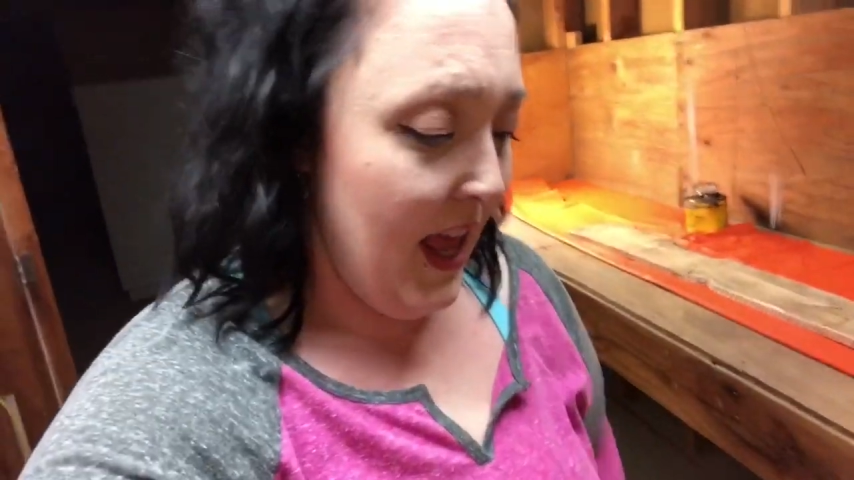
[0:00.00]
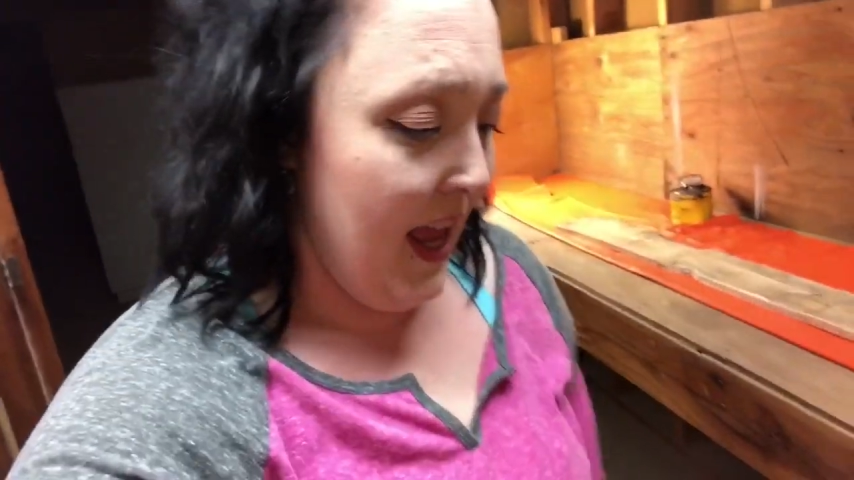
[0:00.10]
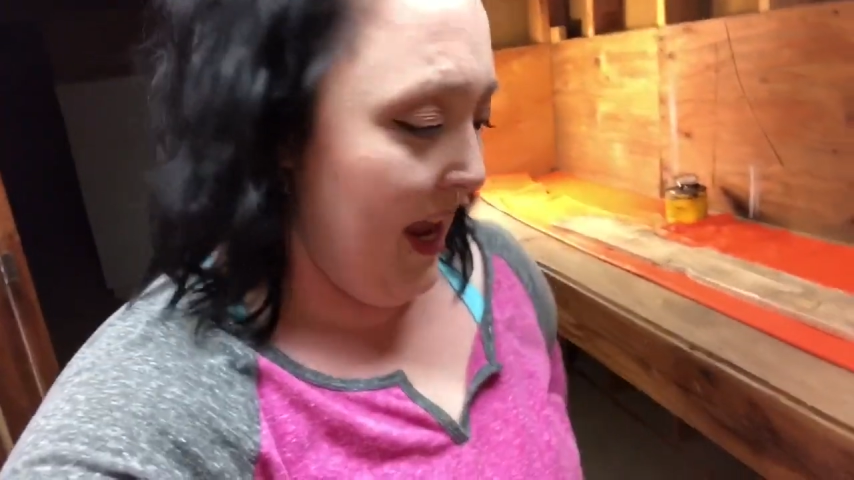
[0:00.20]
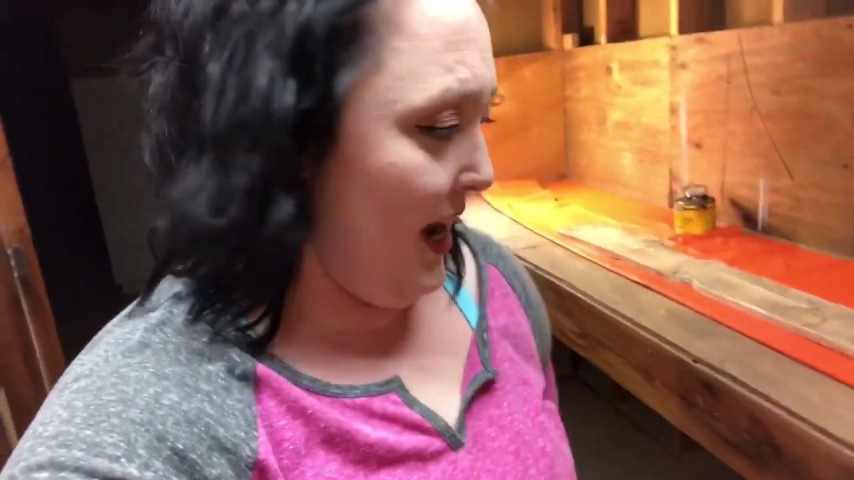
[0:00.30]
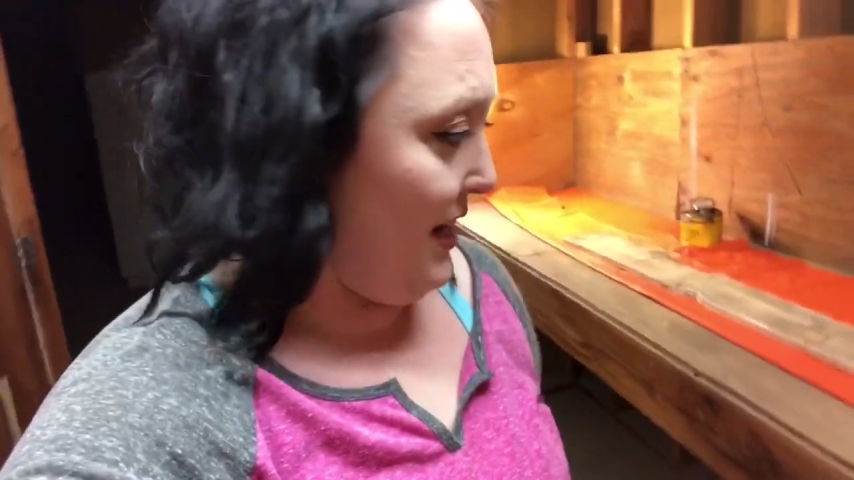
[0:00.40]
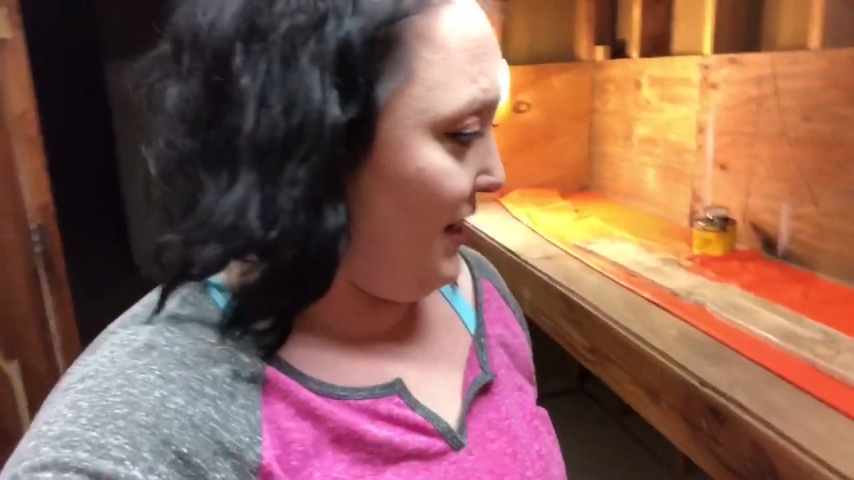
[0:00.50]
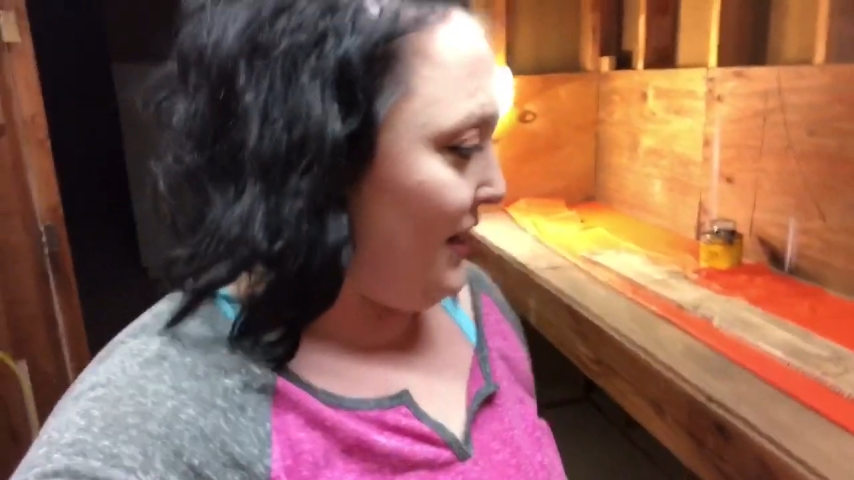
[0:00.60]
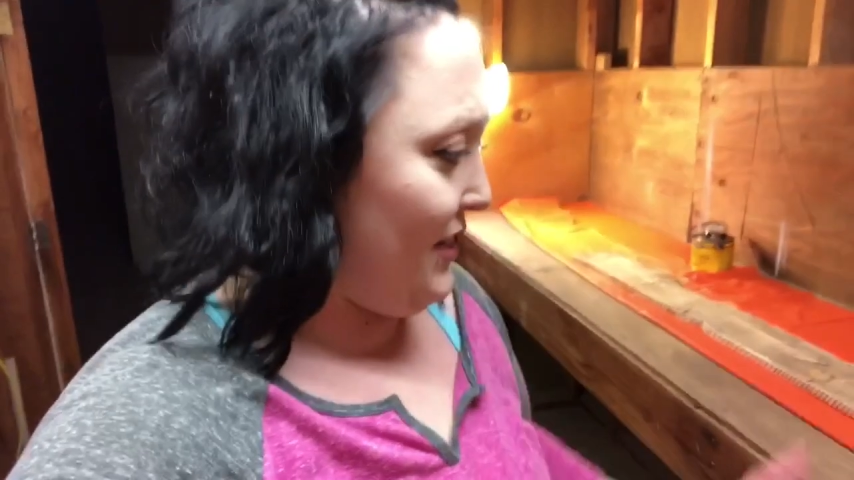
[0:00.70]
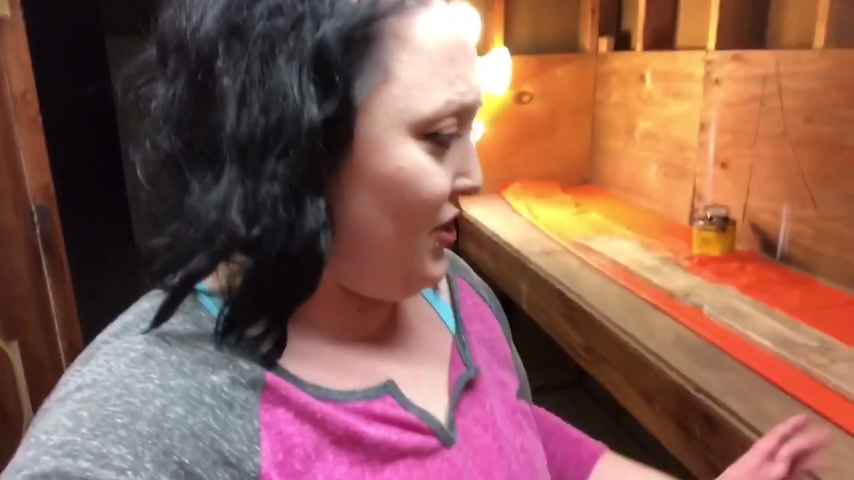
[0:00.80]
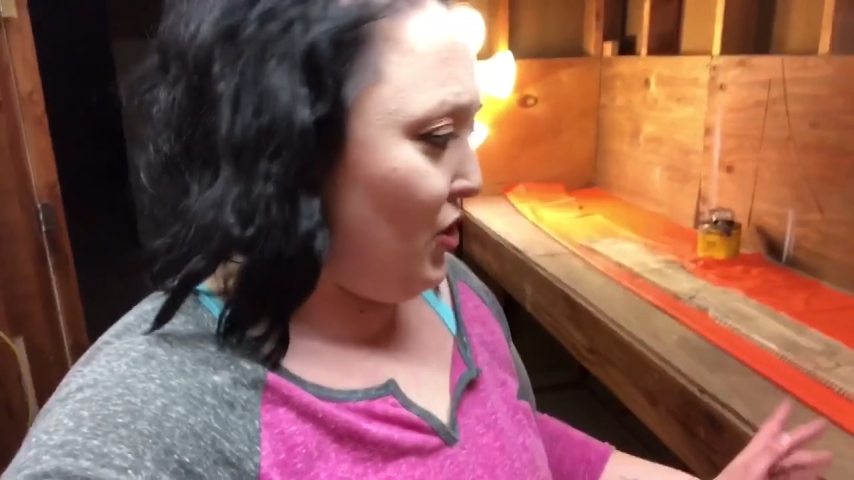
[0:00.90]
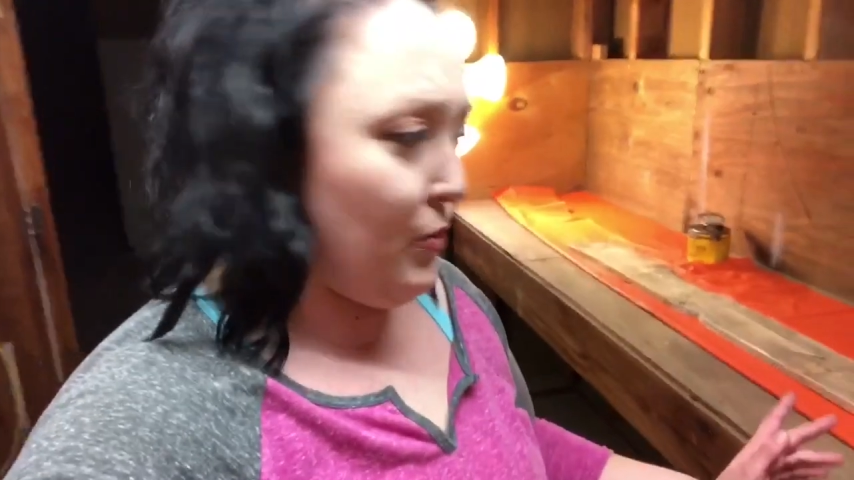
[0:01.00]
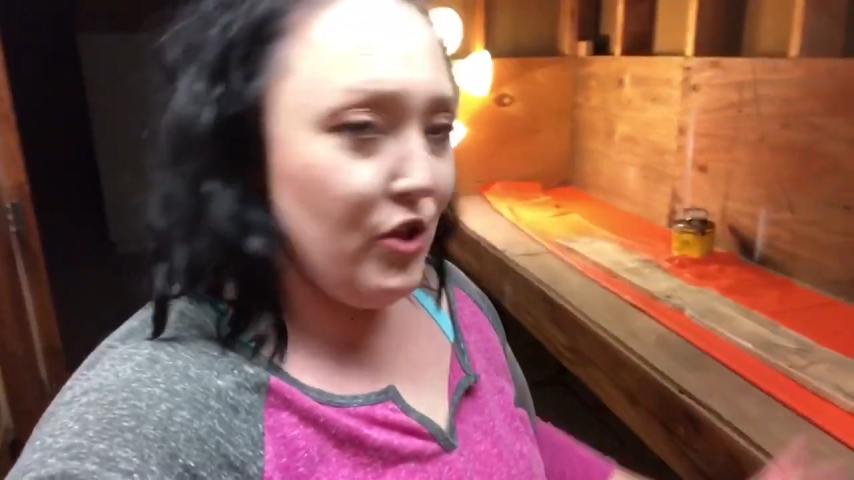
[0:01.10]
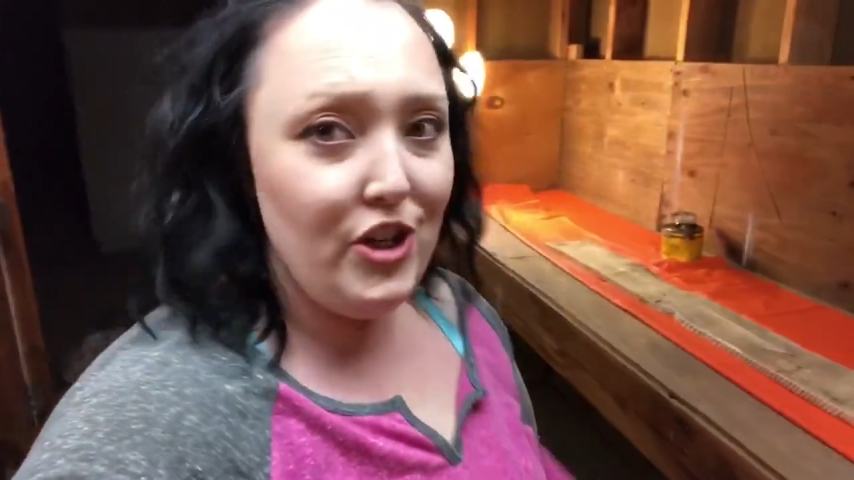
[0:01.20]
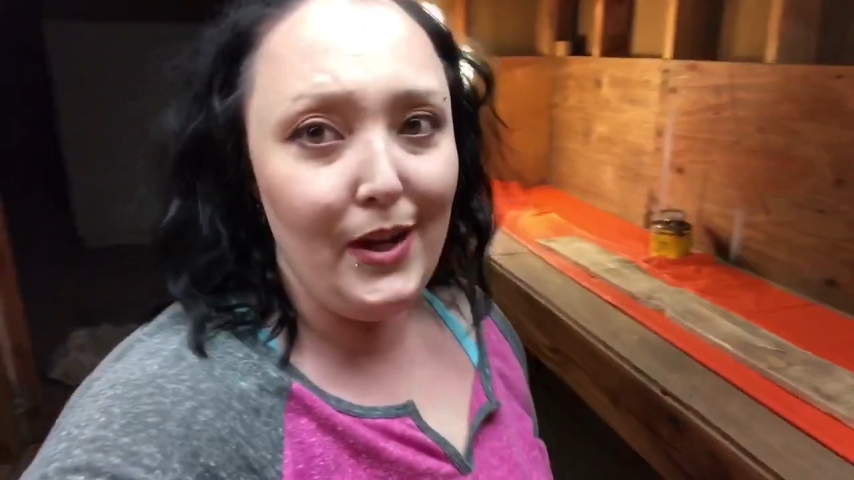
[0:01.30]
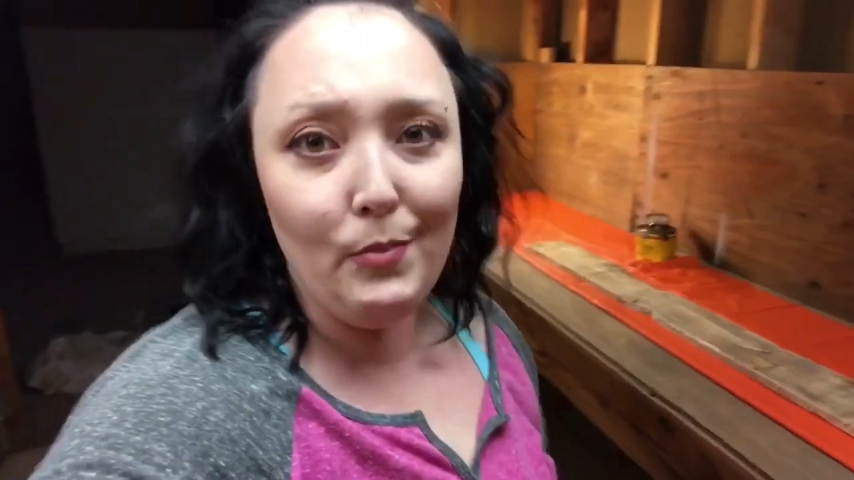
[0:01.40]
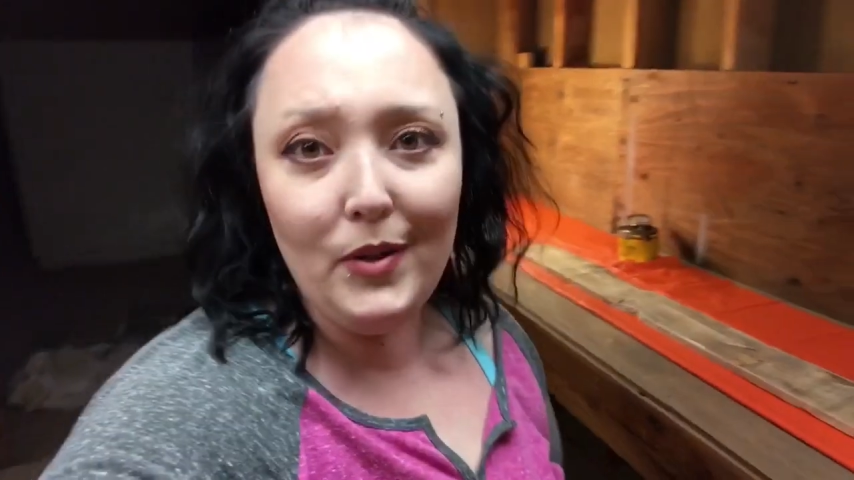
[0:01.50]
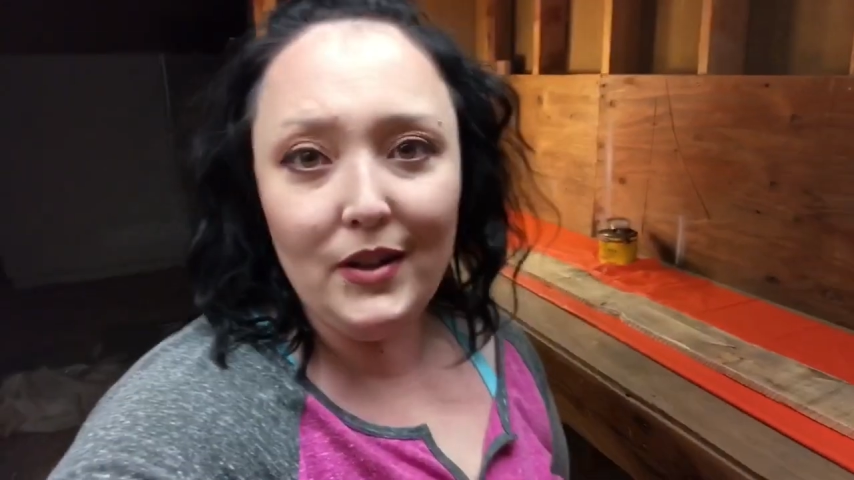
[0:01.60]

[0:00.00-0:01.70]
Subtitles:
and that's super cheap